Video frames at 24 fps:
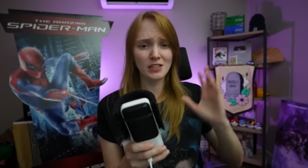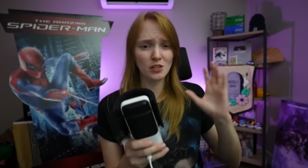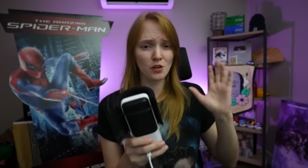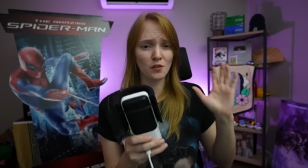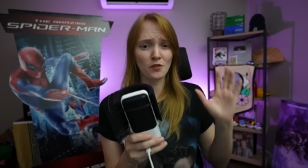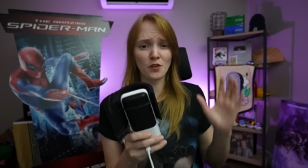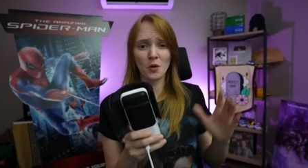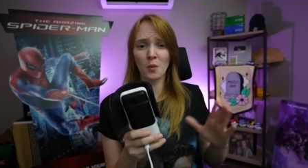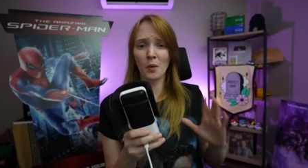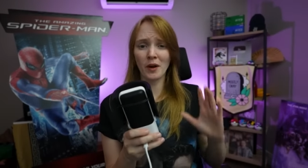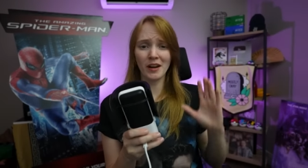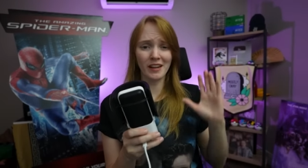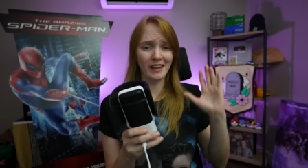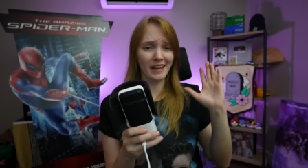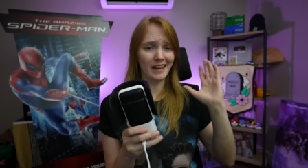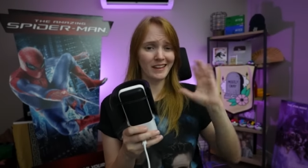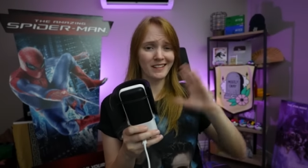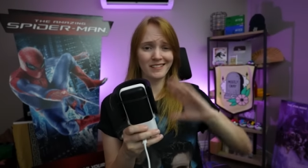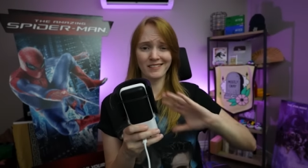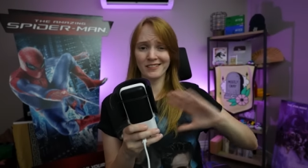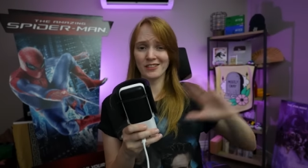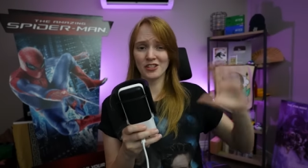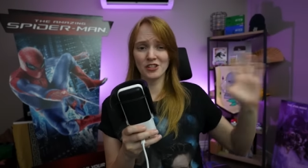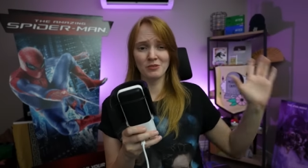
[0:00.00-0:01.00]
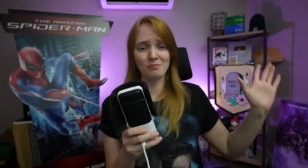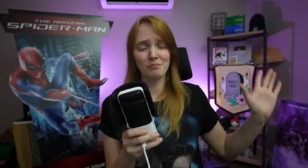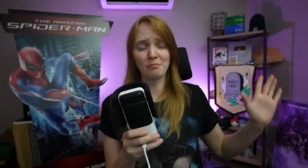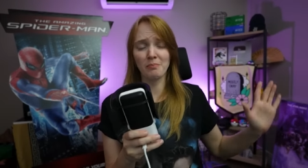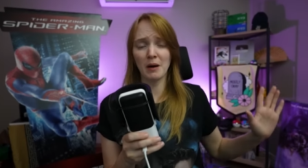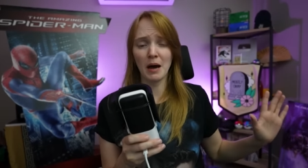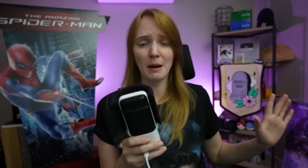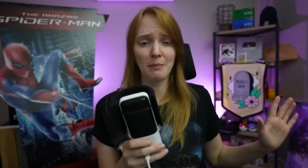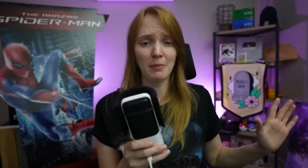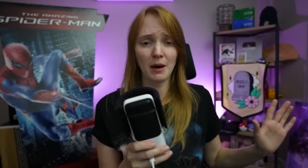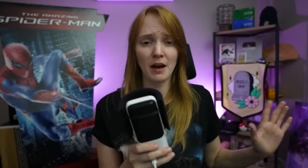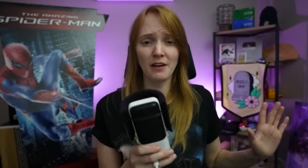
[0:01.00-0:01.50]
So if you want to like
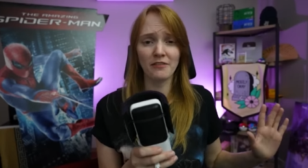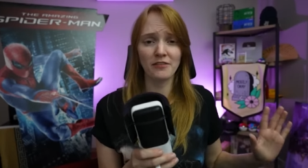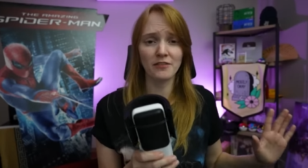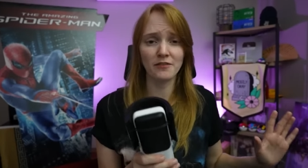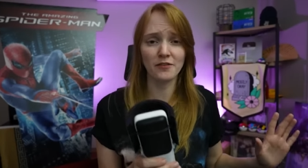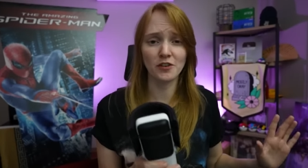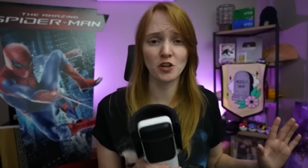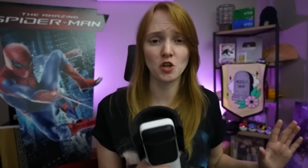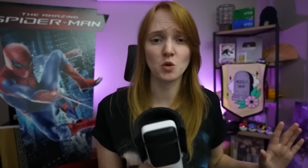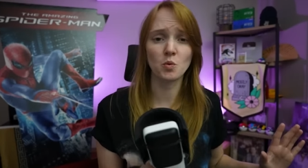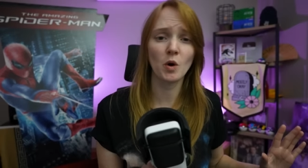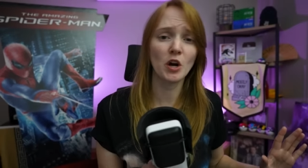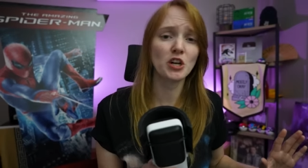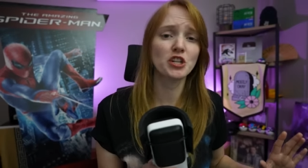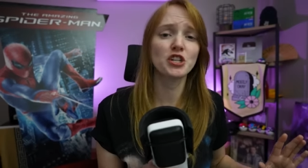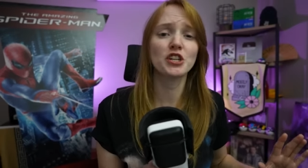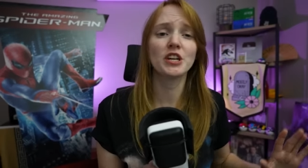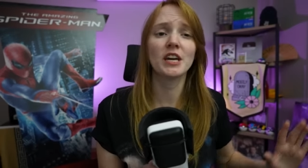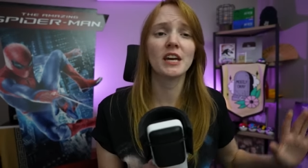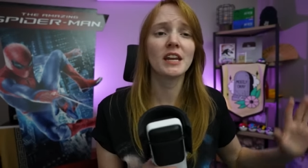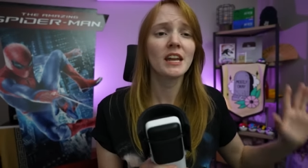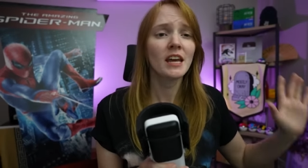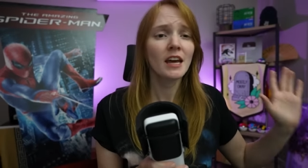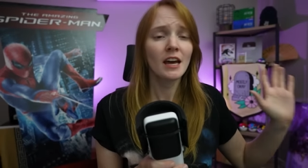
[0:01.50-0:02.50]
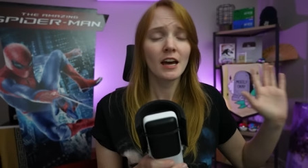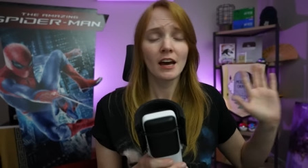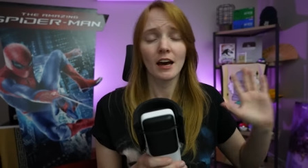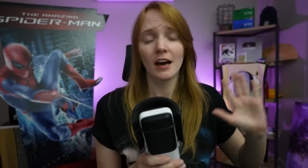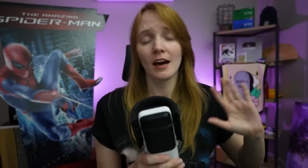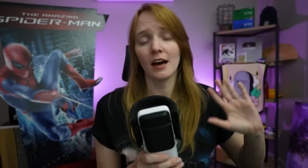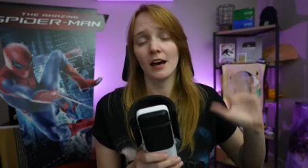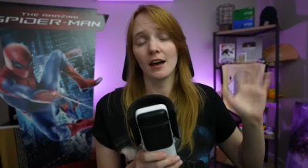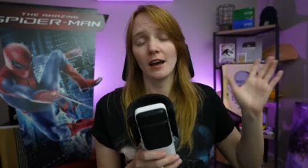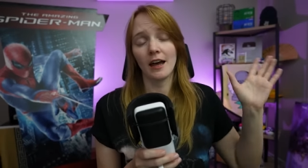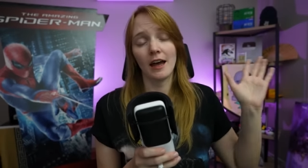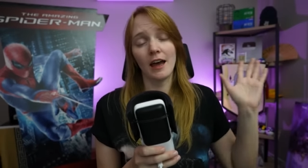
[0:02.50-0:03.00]
bop off and finish watching it
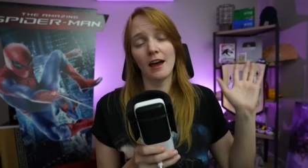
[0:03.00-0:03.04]
uh,